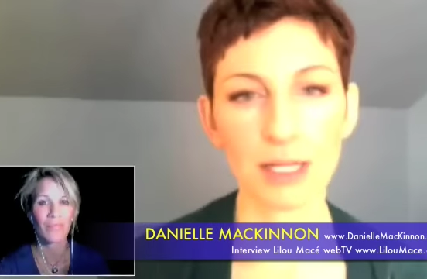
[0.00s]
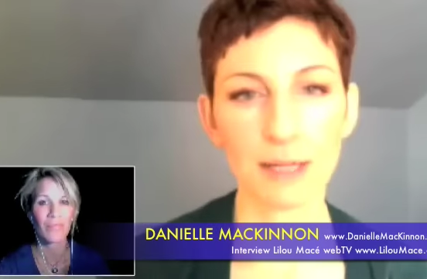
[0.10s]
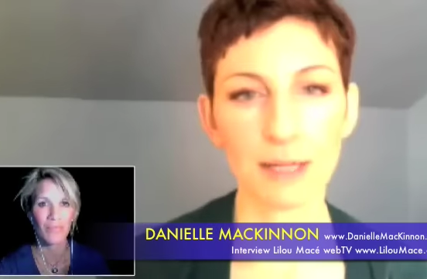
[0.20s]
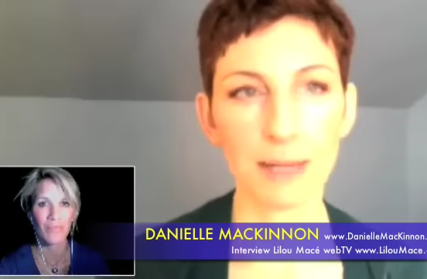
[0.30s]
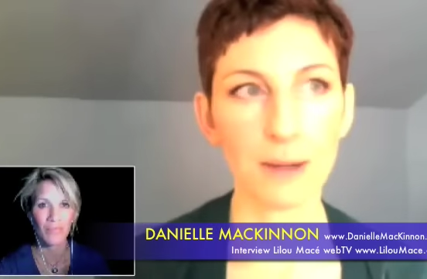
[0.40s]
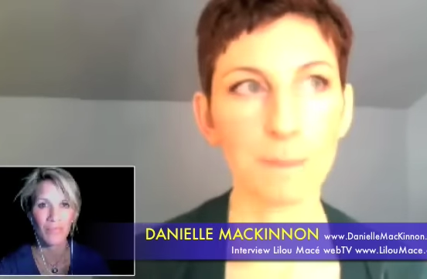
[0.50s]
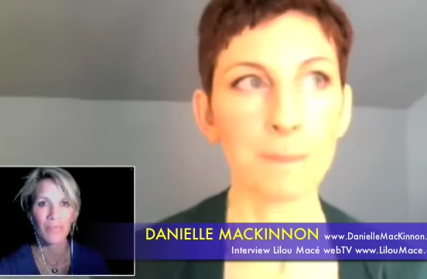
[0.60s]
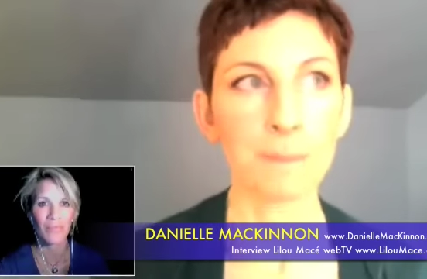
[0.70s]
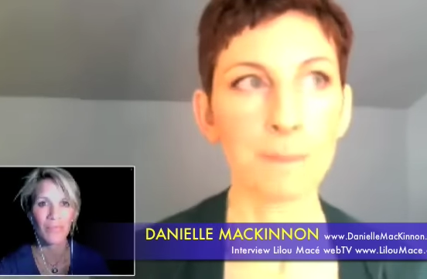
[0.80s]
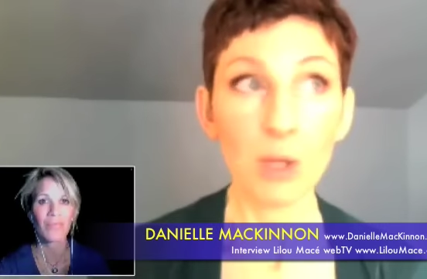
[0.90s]
Speaker 1: that I'm talking
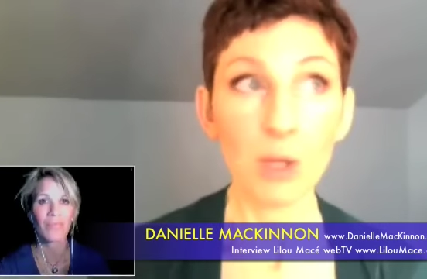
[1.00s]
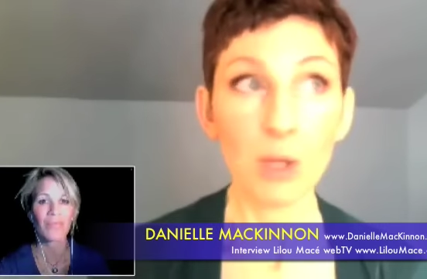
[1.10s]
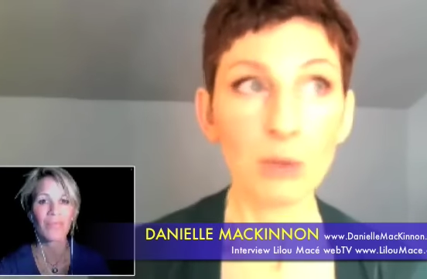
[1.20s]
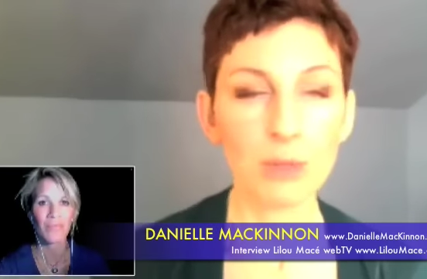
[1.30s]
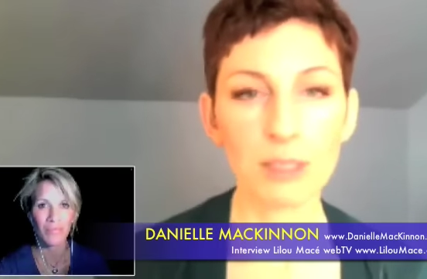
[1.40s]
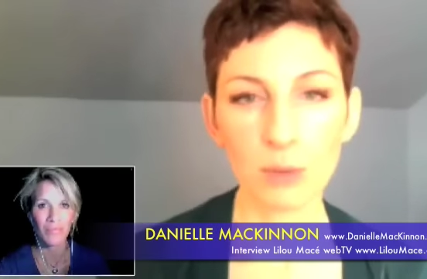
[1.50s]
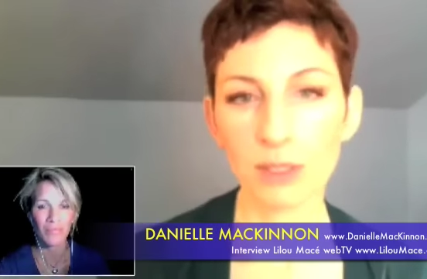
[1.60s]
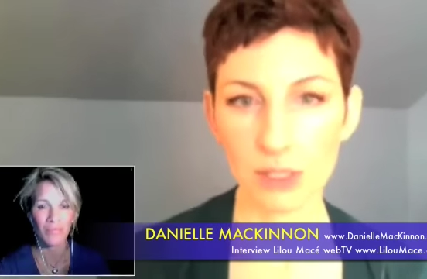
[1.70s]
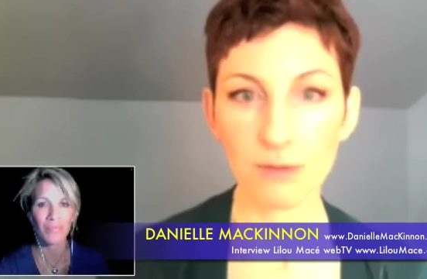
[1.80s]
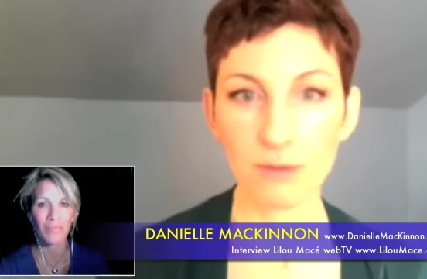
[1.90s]
about, we
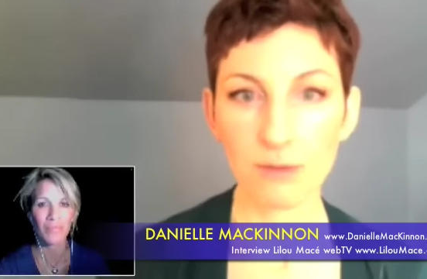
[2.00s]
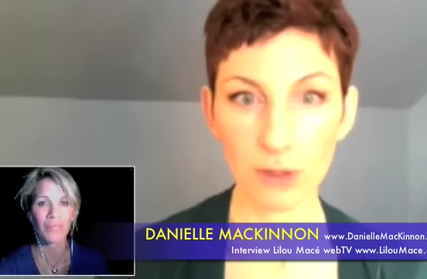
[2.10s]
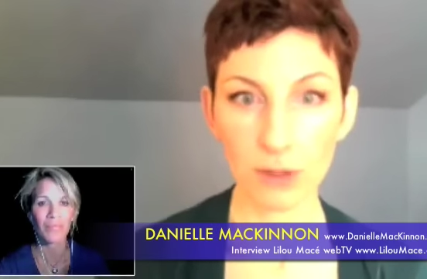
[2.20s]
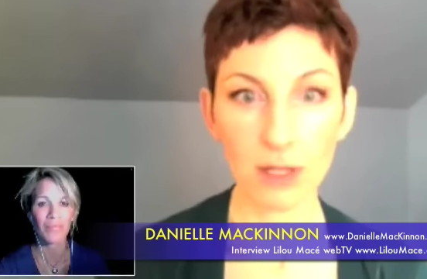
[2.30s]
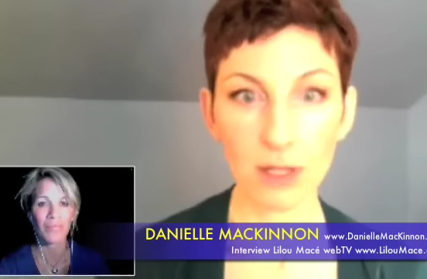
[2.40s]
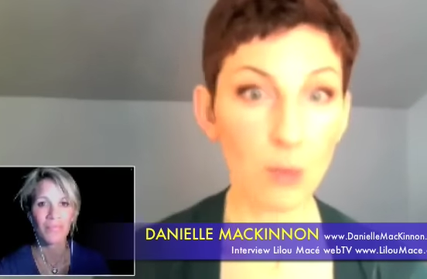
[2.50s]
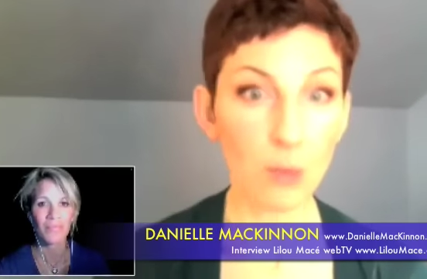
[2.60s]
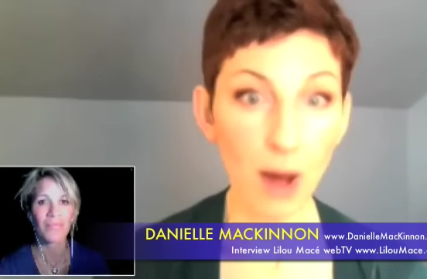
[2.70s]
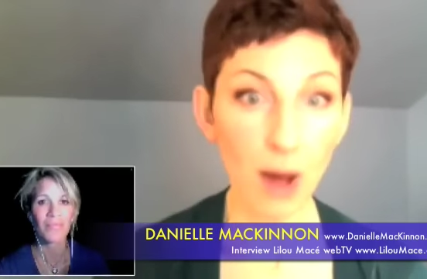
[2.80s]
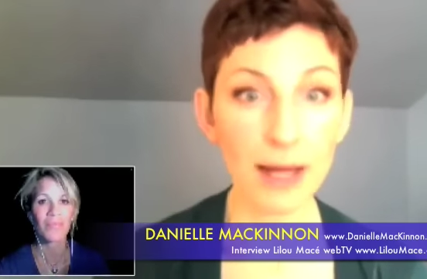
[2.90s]
really worked for
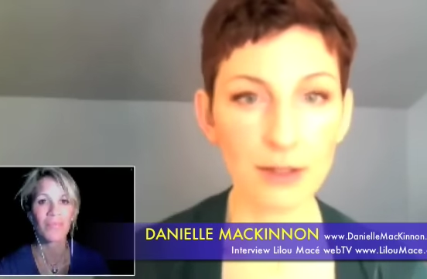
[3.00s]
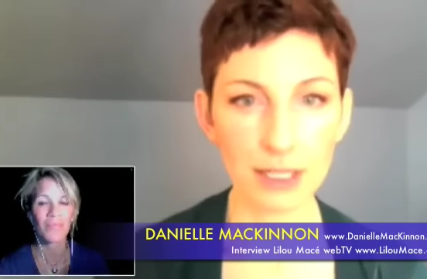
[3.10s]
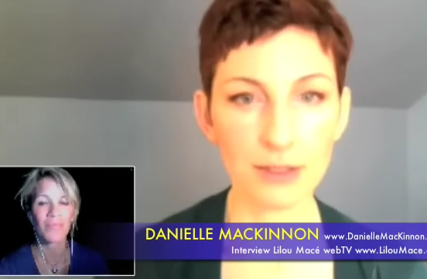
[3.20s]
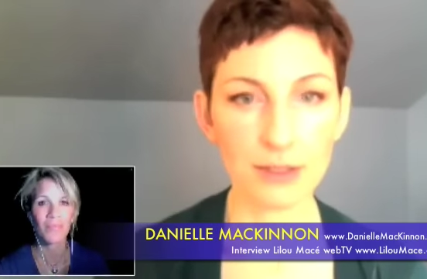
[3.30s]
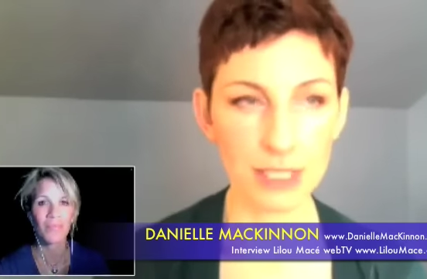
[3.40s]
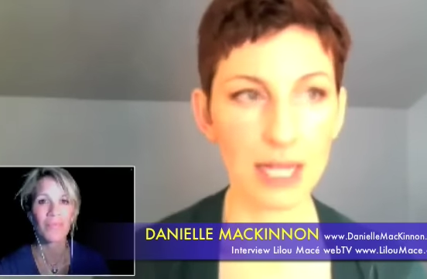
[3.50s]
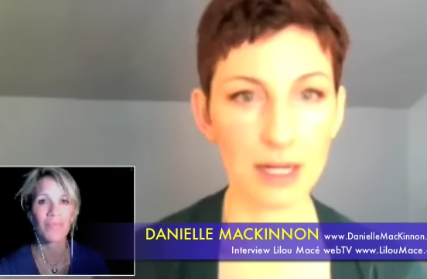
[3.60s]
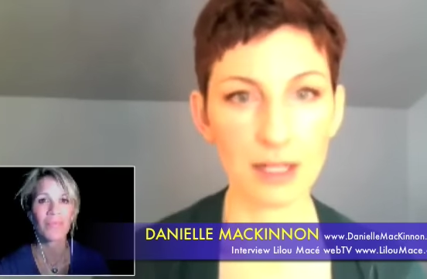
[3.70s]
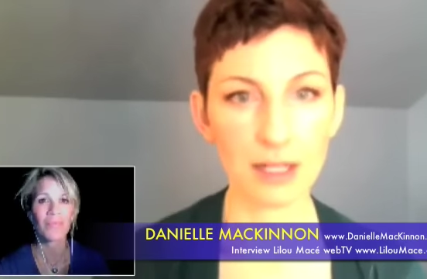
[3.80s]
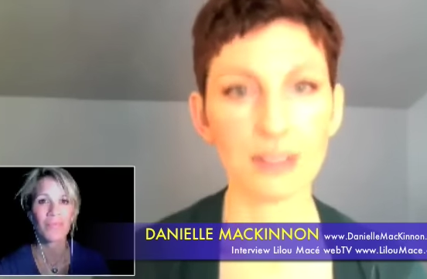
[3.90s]
a little while the other
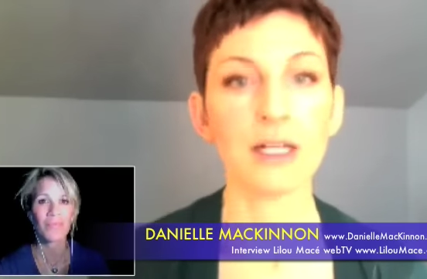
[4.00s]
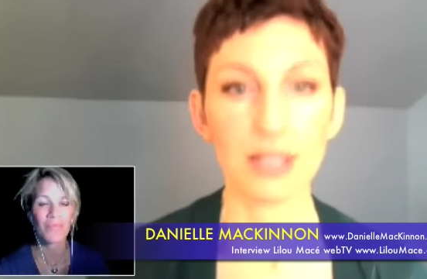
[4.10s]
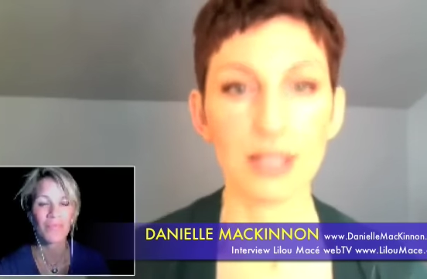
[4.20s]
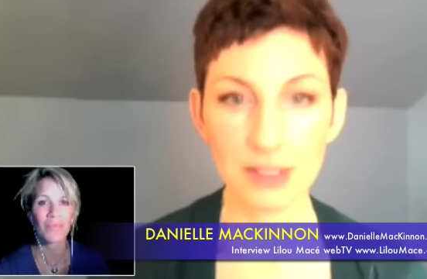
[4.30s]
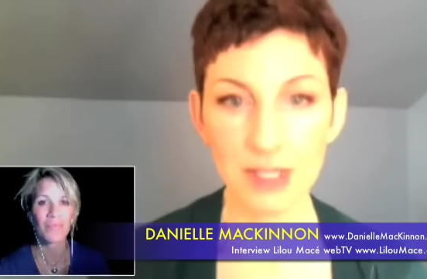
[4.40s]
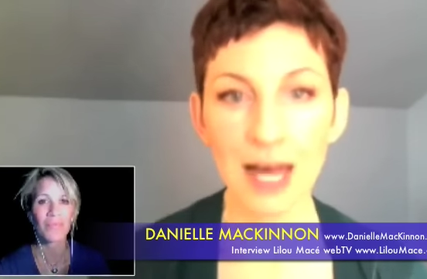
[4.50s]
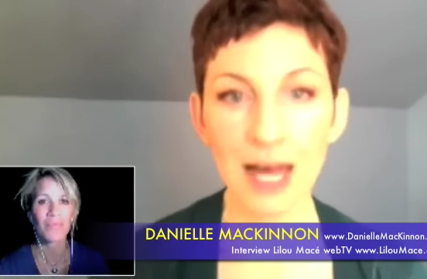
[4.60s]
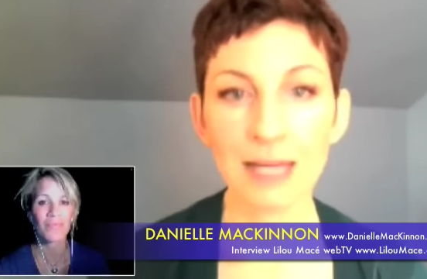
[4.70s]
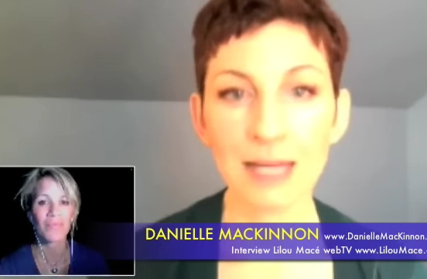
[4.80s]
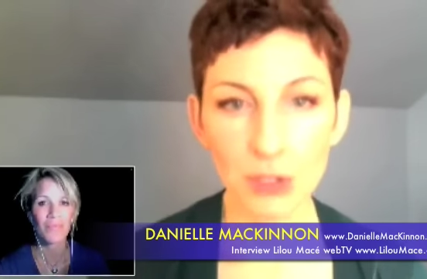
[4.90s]
day on
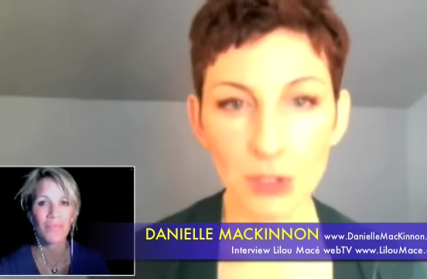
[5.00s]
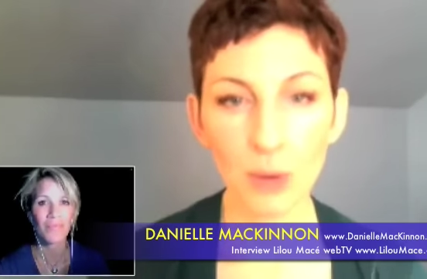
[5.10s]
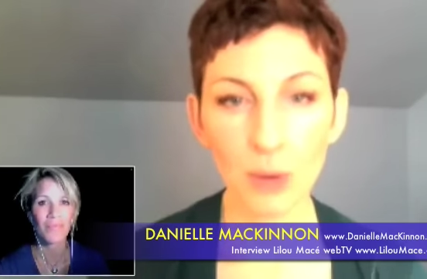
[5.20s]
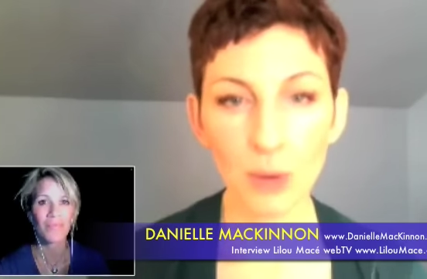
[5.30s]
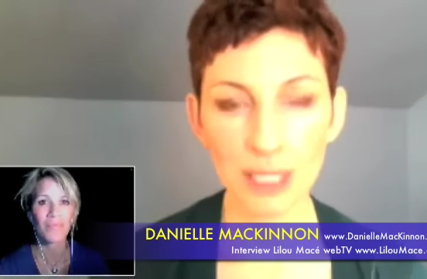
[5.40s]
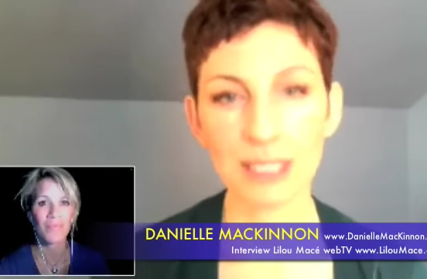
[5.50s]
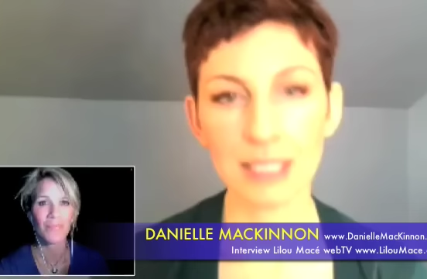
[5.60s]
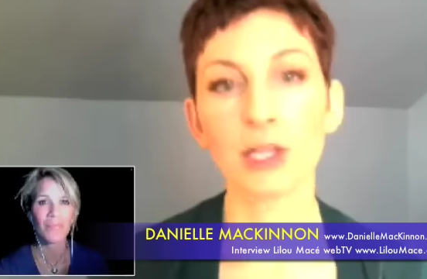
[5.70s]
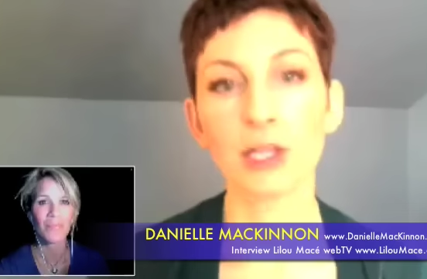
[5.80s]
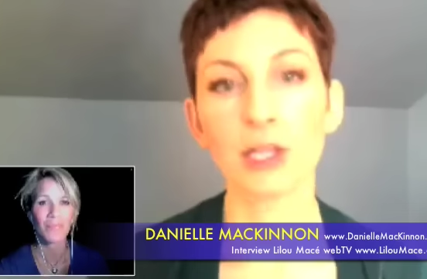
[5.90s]
it's time to go
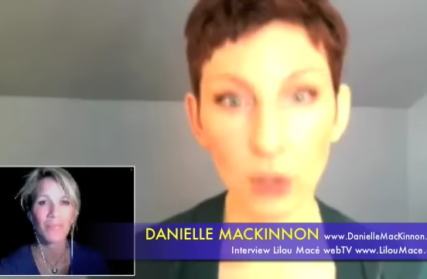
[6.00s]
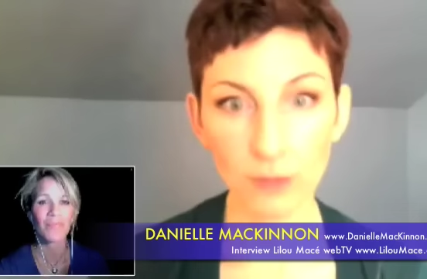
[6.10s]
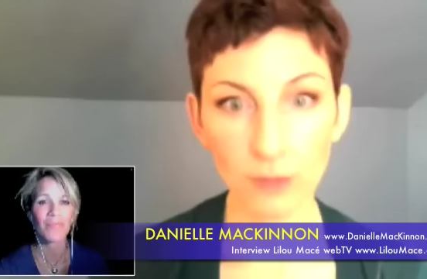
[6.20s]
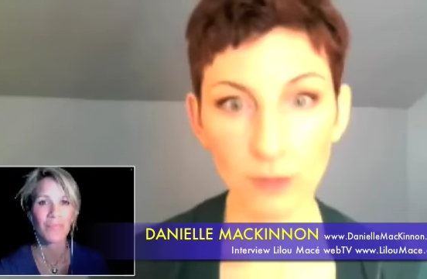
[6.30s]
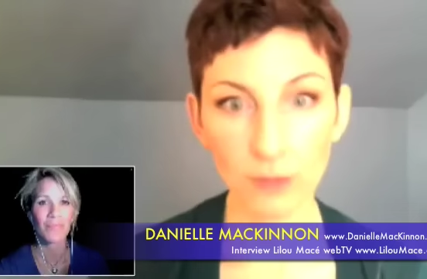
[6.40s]
in and